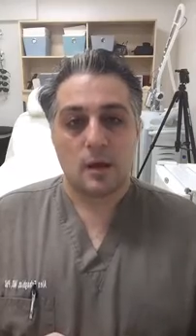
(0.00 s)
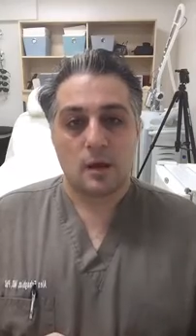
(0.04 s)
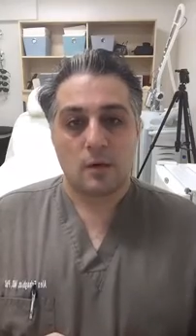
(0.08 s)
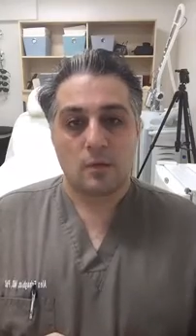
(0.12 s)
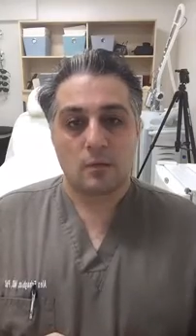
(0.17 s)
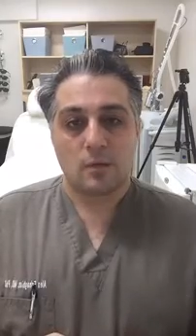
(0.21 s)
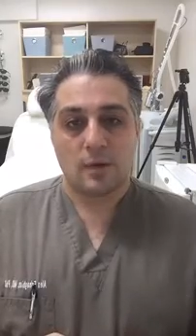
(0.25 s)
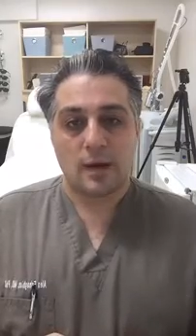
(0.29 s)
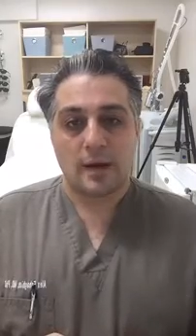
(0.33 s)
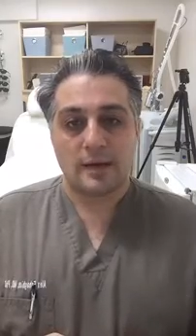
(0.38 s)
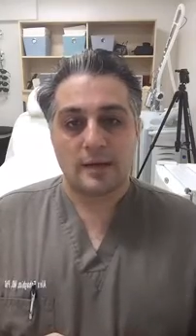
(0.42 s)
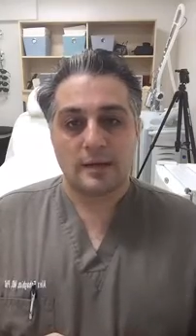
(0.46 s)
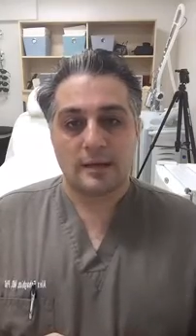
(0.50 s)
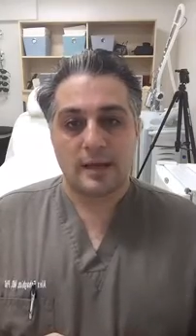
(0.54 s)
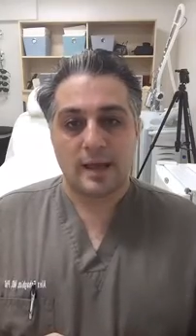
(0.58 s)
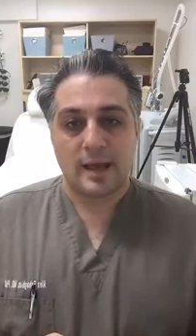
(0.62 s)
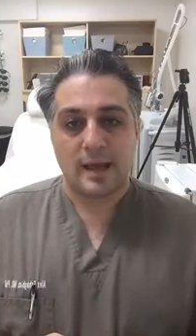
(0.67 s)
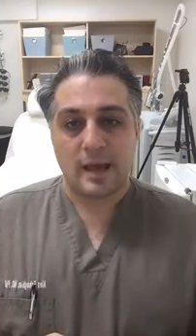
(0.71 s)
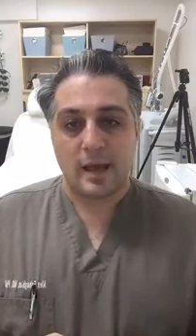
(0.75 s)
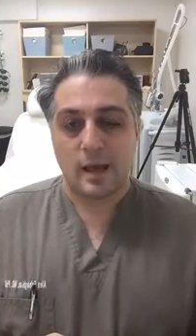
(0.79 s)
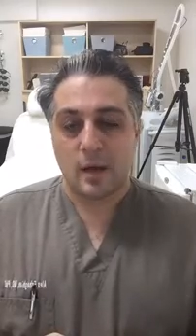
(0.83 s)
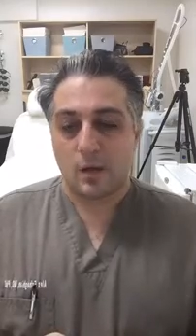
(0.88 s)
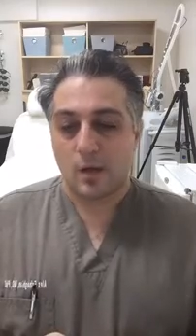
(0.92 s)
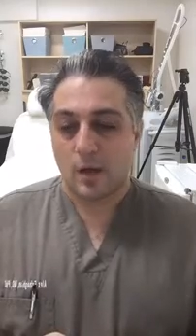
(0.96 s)
Right
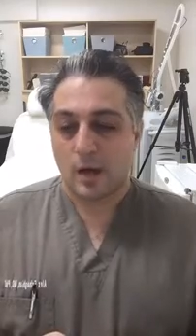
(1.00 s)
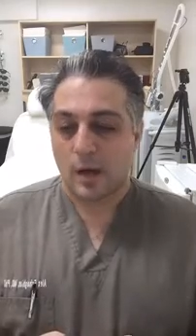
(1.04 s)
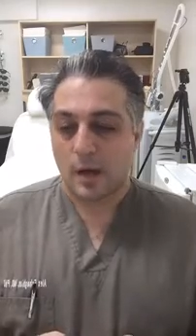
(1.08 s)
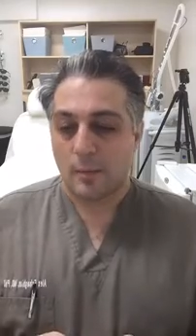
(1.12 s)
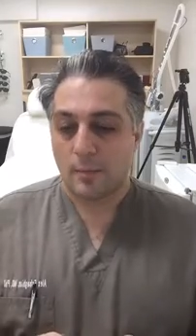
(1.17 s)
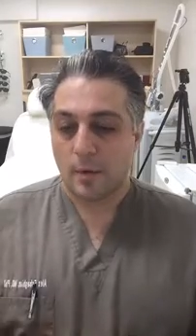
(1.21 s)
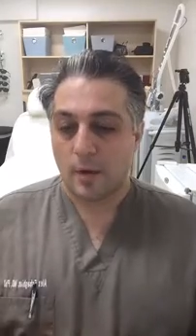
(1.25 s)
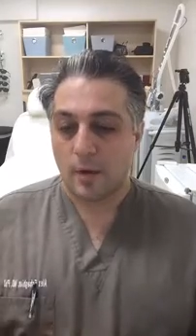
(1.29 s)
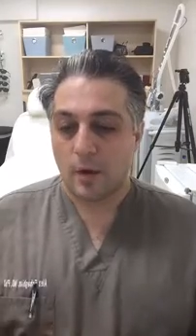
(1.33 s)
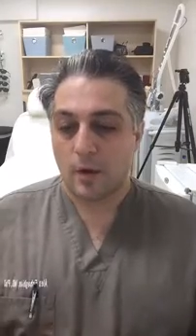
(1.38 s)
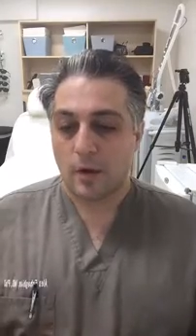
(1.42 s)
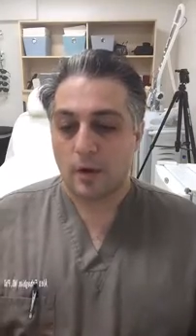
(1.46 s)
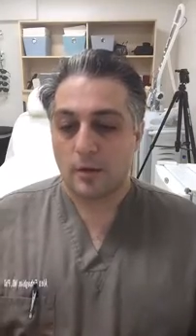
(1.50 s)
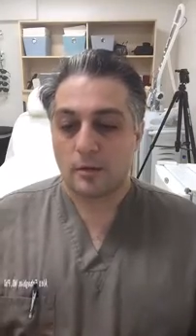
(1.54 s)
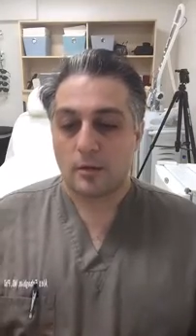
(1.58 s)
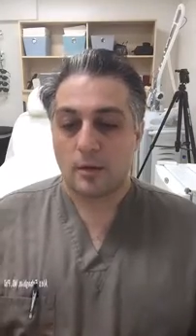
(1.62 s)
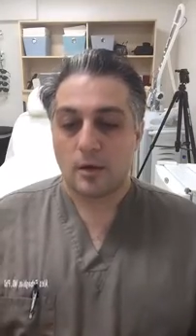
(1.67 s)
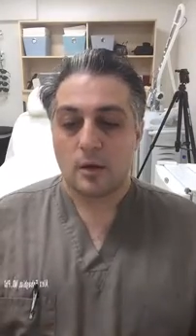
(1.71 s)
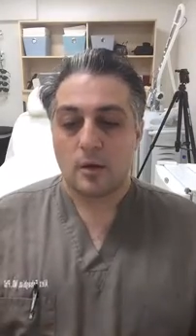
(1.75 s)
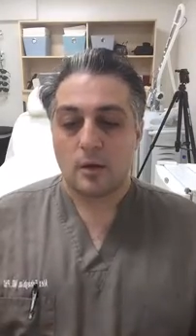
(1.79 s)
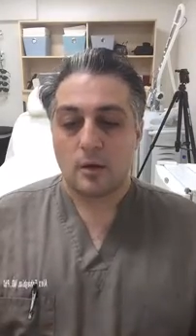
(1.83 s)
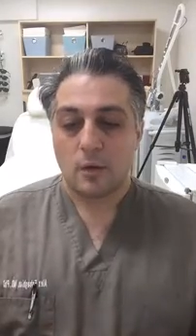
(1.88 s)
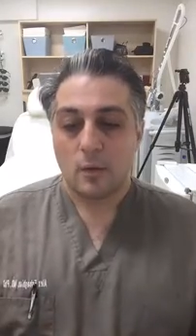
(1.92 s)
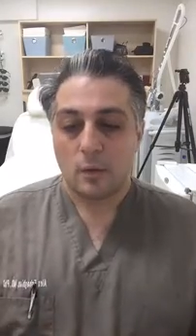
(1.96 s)
now I'm on
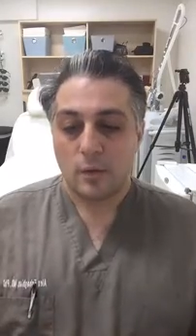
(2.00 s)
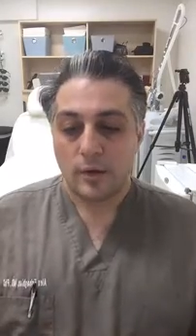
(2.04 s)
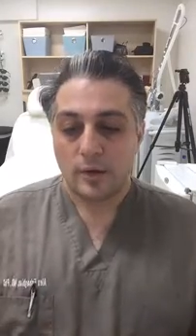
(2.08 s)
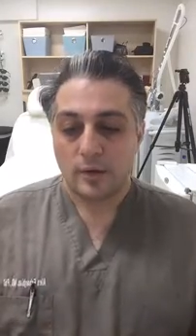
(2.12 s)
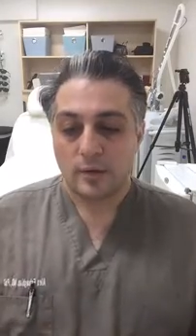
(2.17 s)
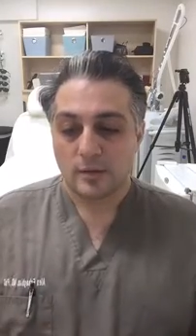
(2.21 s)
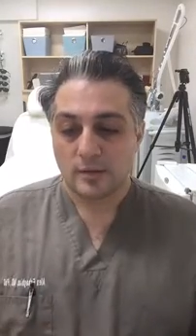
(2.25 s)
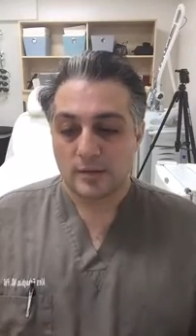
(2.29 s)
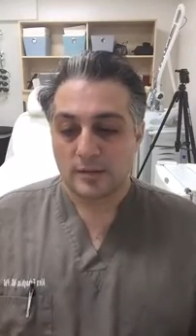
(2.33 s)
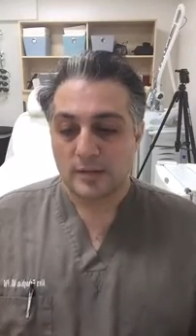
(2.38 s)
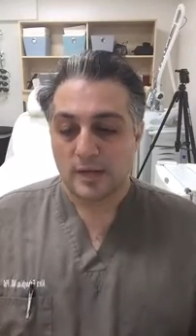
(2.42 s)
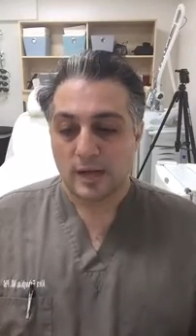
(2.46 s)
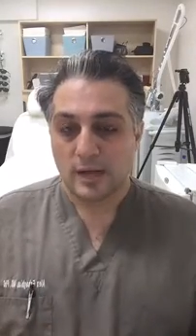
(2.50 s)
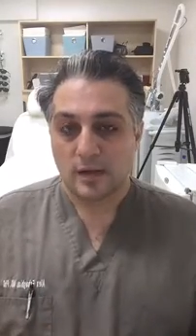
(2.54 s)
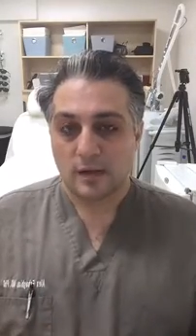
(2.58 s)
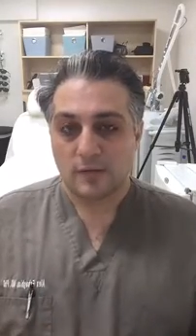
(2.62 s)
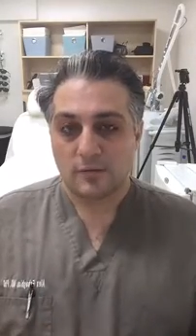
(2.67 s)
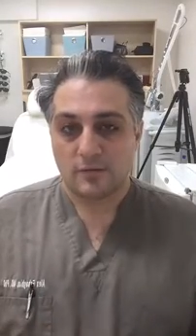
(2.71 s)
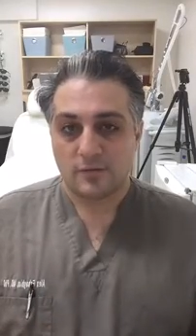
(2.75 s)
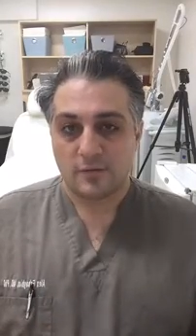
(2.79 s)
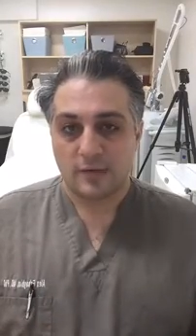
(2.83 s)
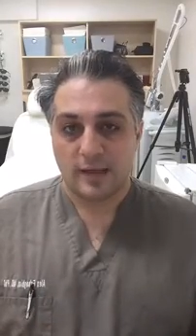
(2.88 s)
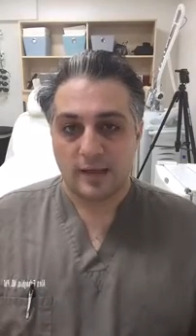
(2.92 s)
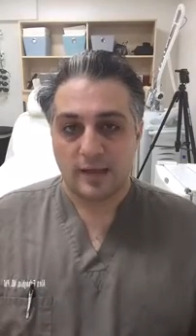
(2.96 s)
Real
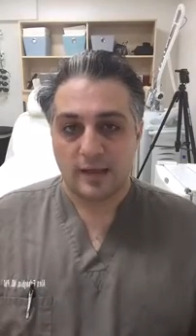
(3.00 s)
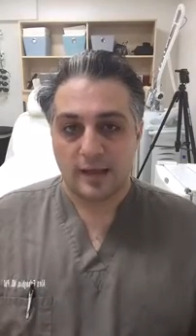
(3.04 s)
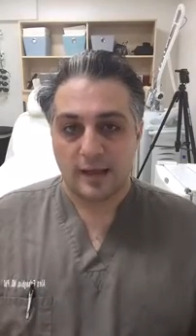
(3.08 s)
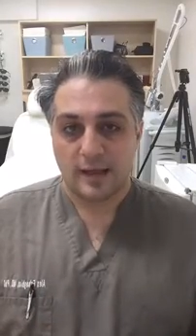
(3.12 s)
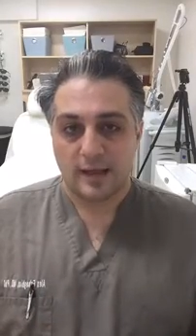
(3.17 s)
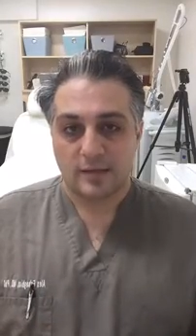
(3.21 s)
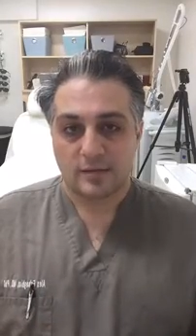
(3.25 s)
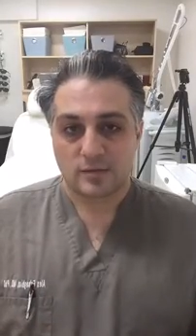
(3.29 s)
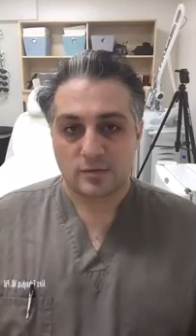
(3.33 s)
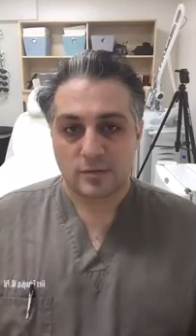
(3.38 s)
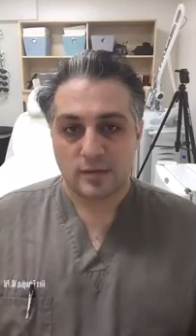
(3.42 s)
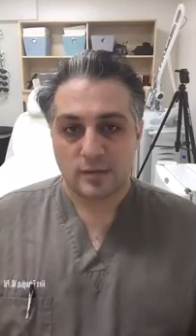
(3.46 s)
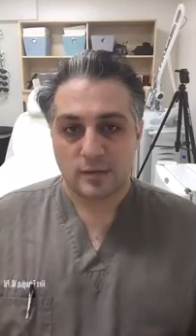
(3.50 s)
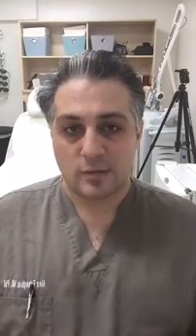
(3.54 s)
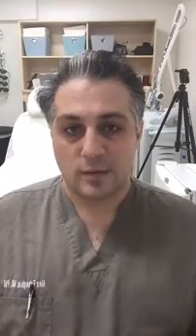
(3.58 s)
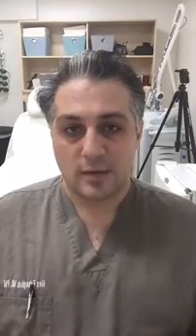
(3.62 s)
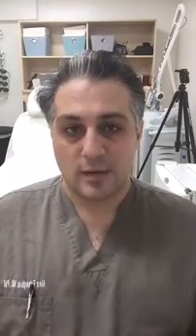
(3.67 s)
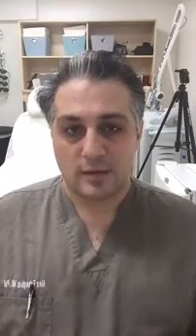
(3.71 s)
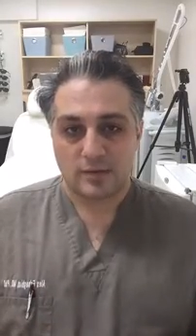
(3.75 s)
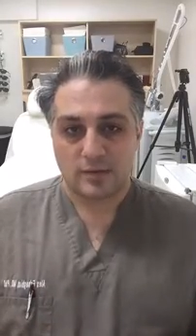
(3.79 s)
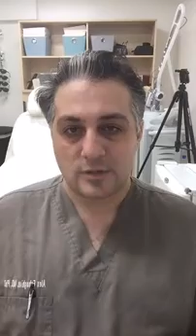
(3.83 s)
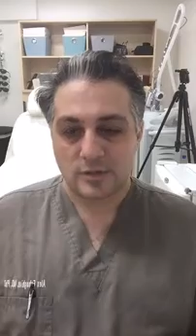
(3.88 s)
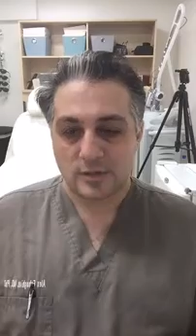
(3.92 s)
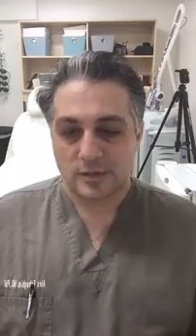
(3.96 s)
Self and answering
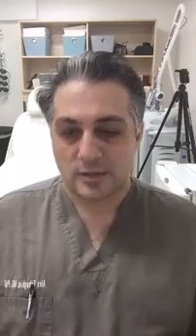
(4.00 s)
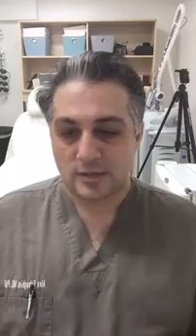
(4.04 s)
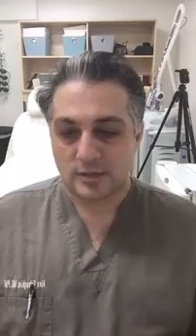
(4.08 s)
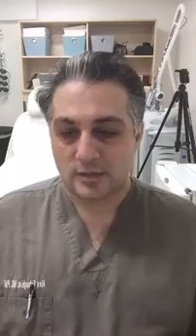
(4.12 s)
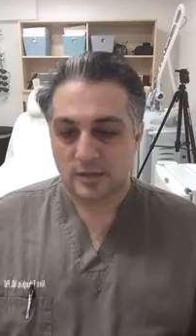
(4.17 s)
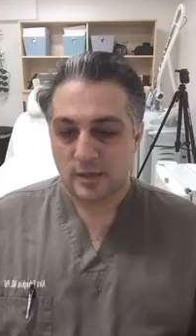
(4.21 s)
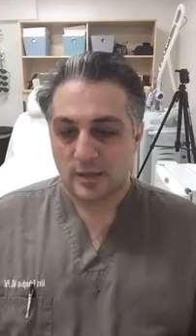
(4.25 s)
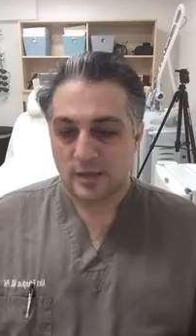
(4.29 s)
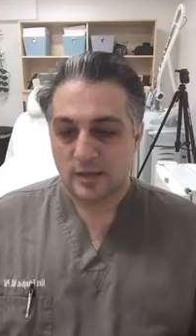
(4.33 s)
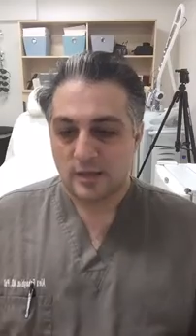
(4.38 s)
questions